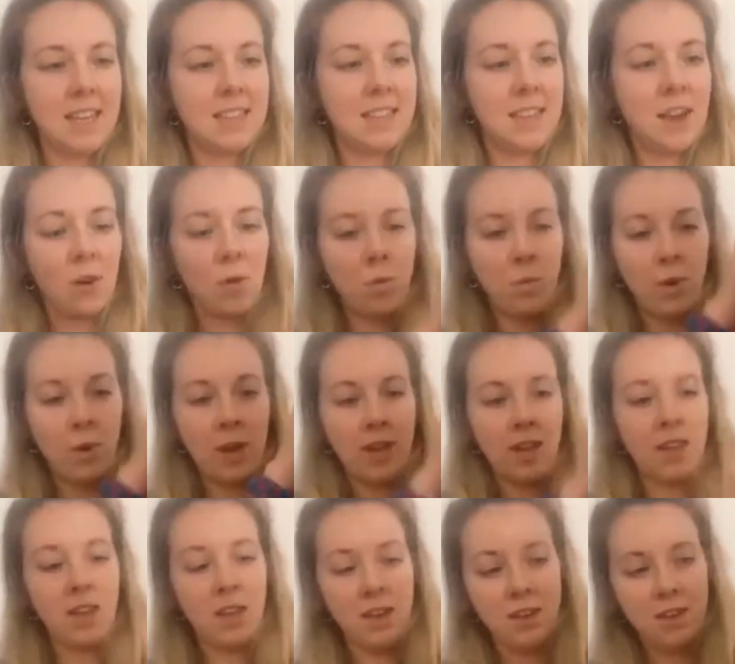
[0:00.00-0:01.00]
that we
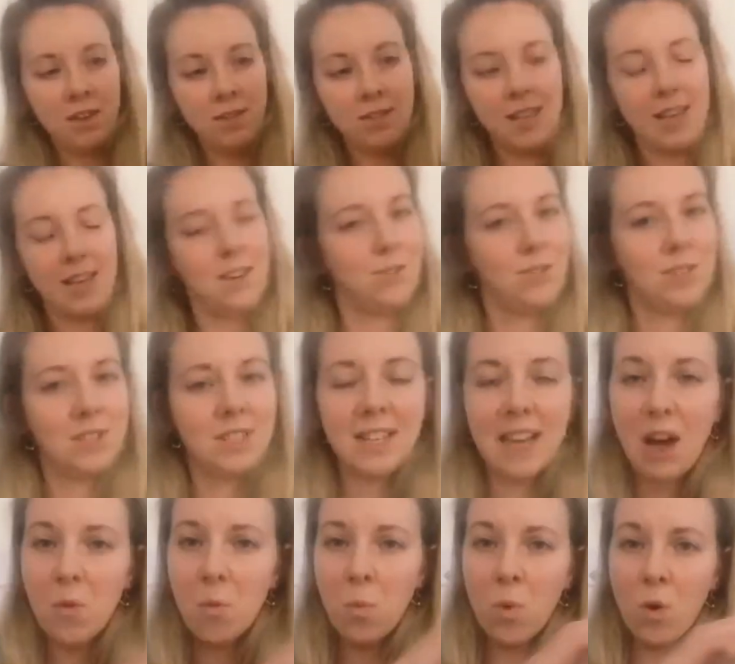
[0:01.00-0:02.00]
use in order to
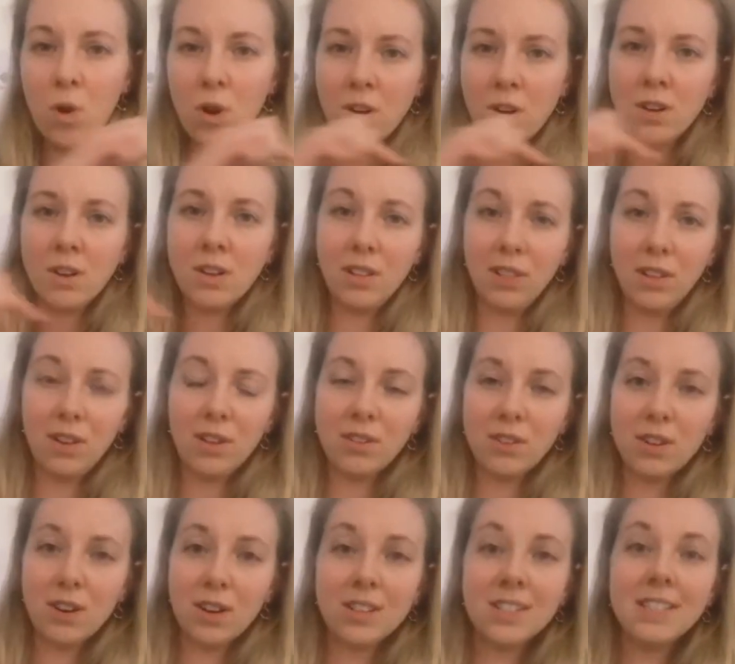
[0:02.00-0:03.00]
get one long
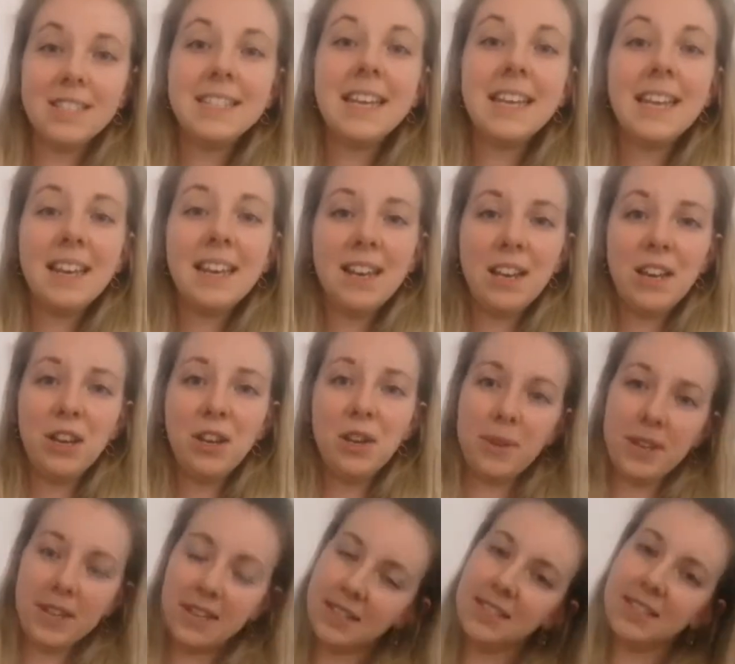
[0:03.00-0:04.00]

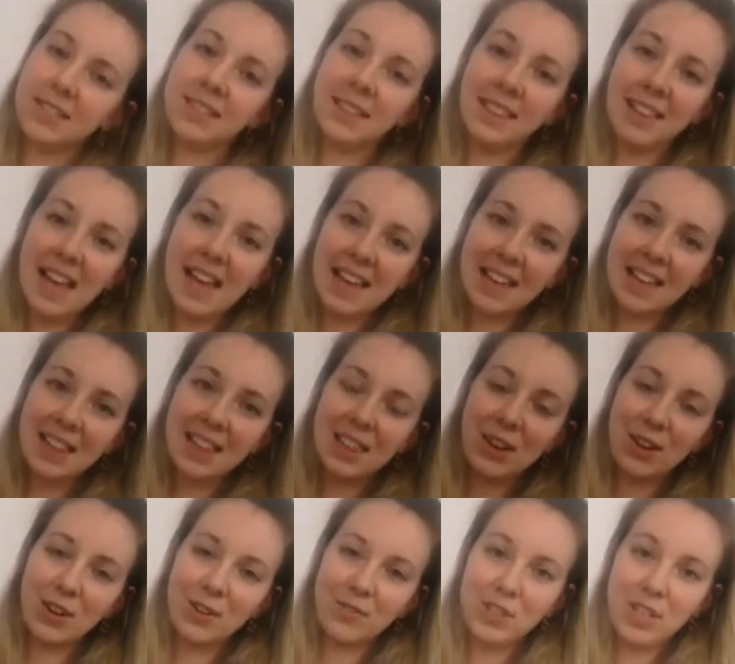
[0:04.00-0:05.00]
continuous length
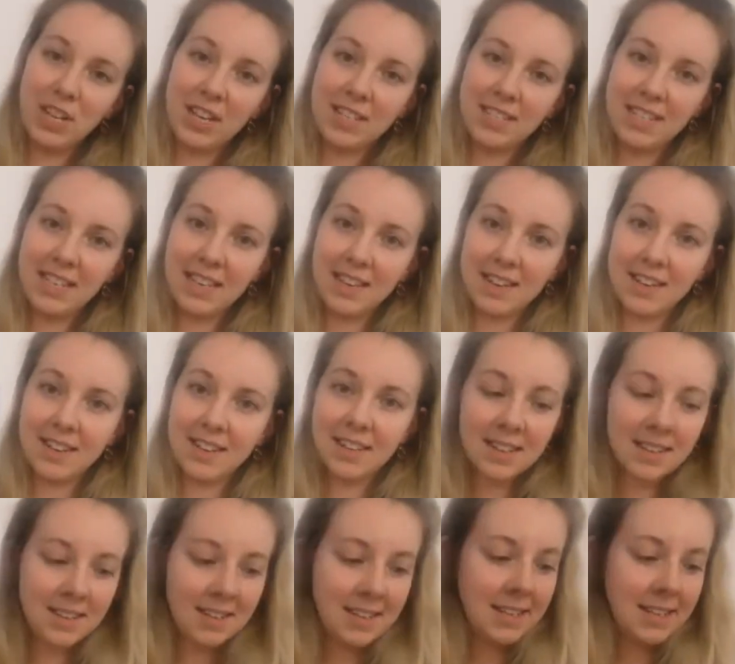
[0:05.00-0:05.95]
of jersey yarn.